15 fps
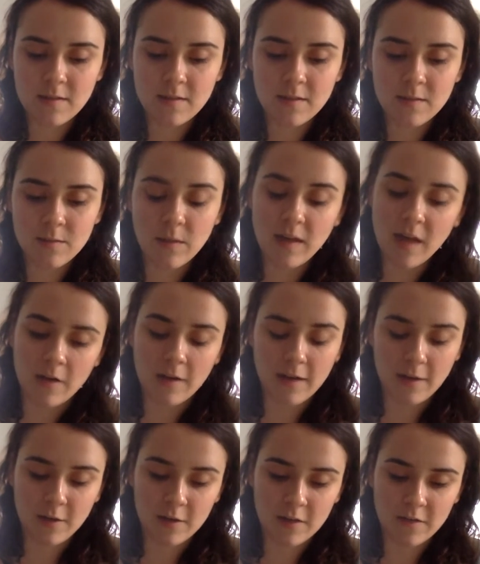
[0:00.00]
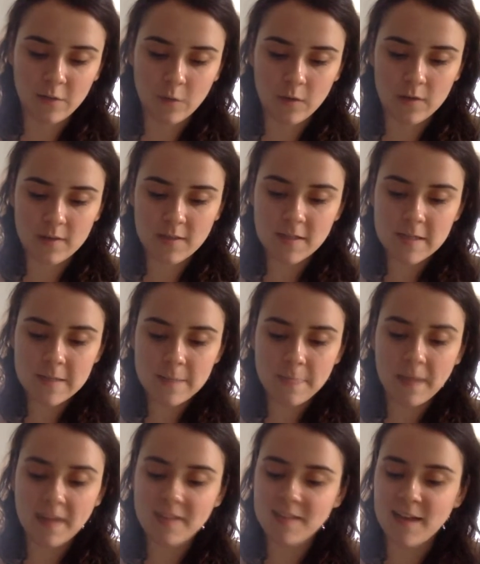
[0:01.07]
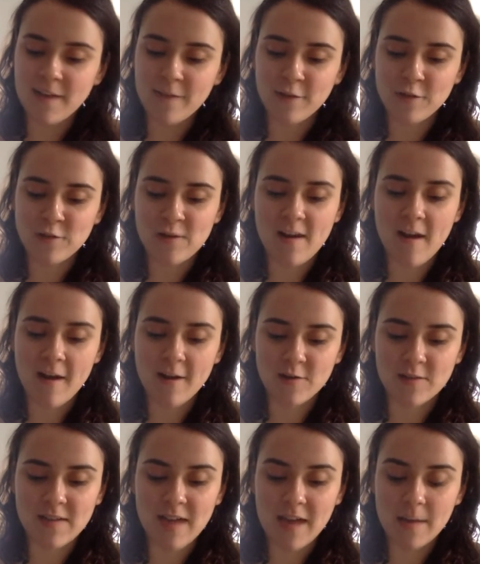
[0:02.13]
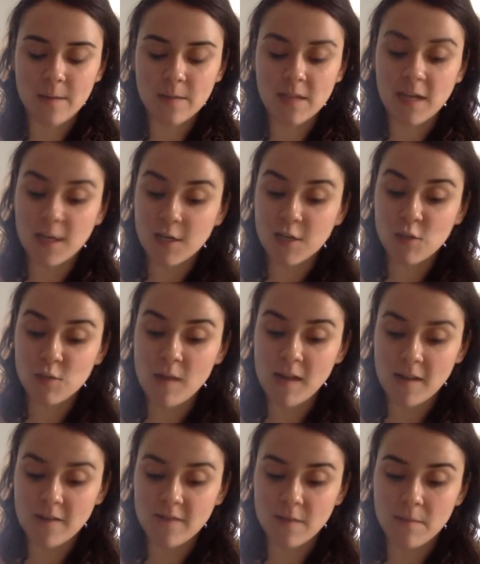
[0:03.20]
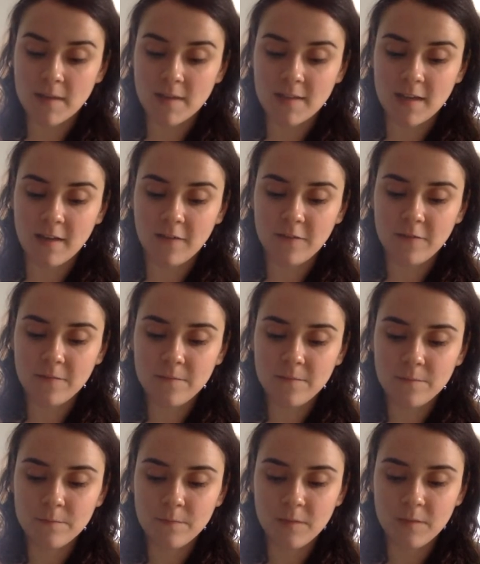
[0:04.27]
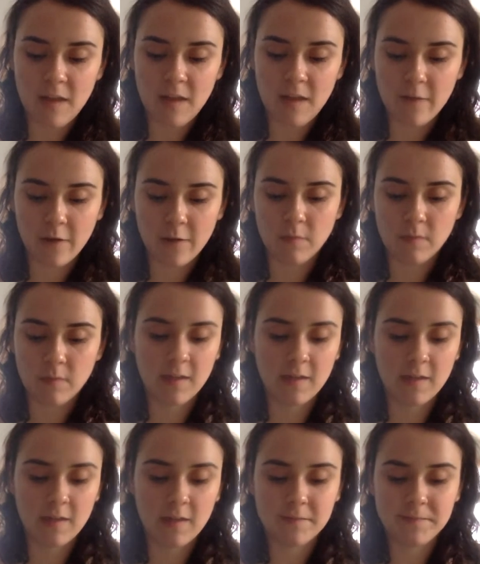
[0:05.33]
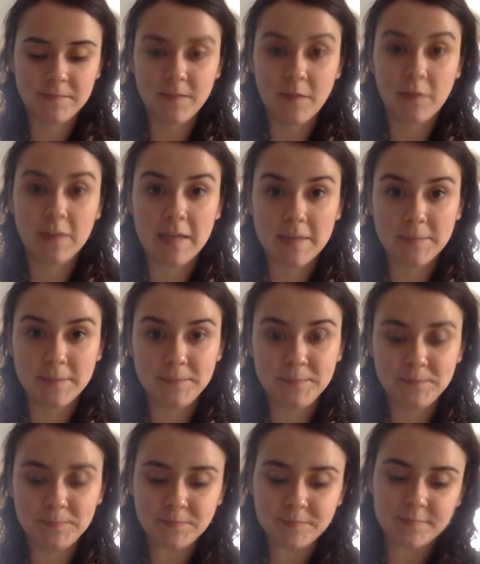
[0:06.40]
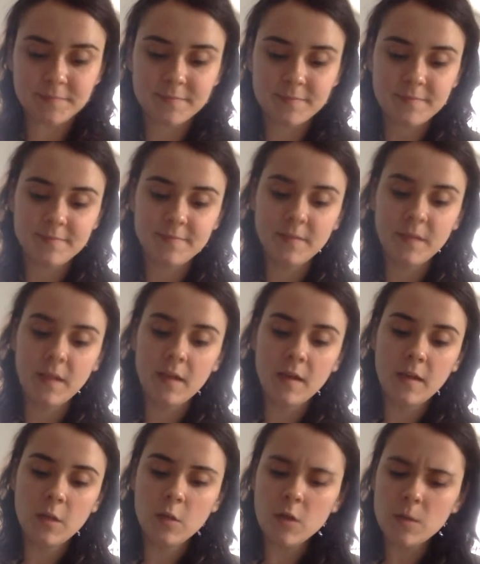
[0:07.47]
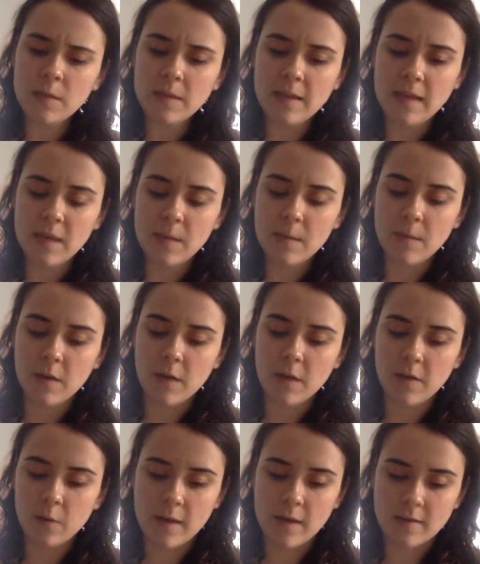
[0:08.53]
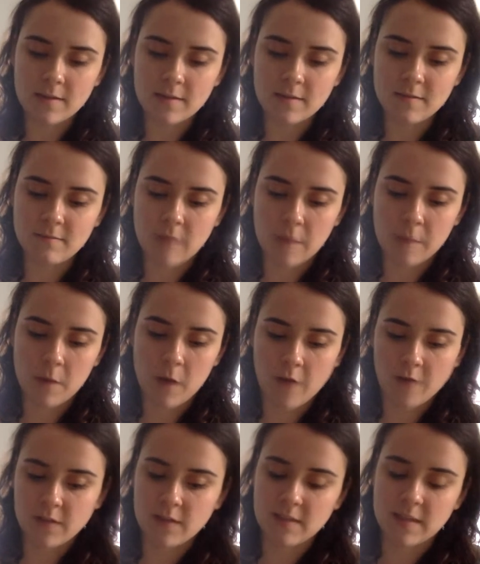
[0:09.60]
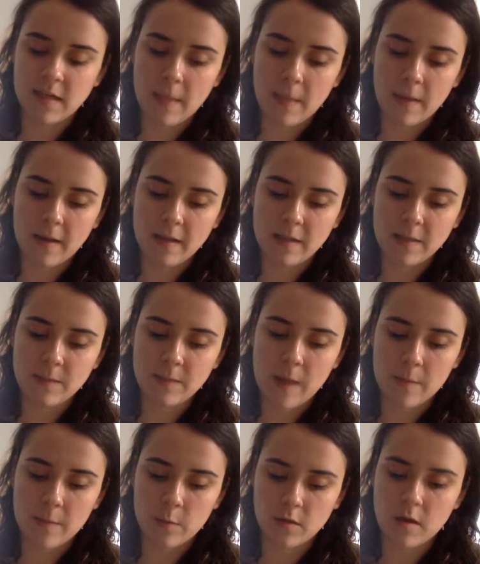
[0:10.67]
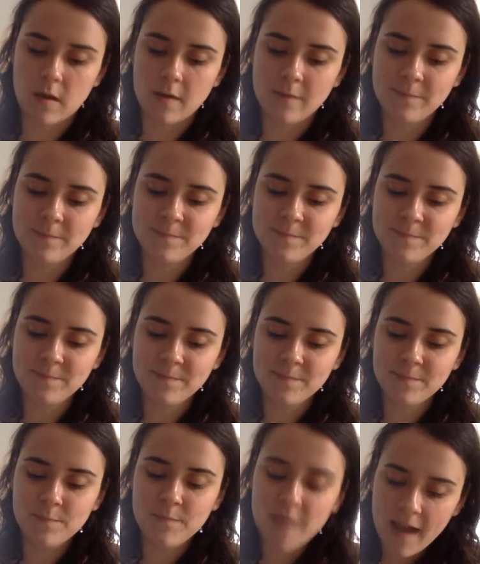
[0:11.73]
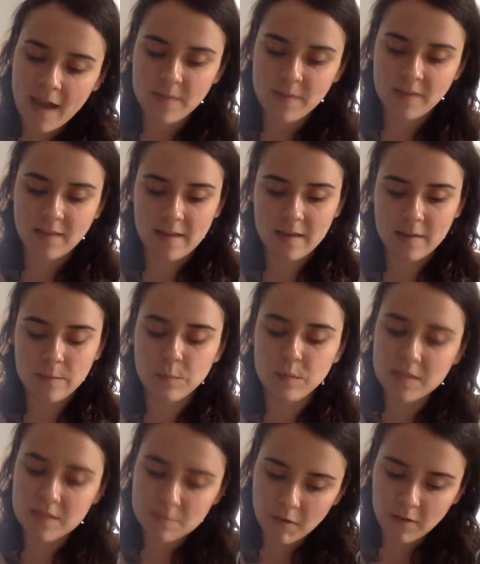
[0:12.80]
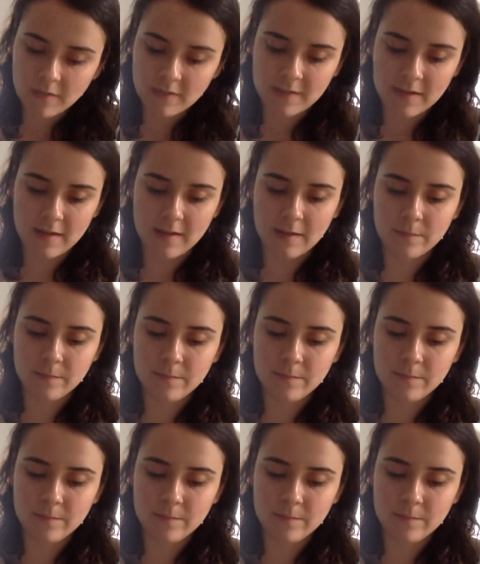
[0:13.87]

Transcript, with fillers: By now, I could, of course. I'd seen every trick a hundred times, and I could do many of them myself, but never in public, never like him. You can be like him in other ways, Mama often said on the nights Papa was gone. Be happy like him, be smart like him.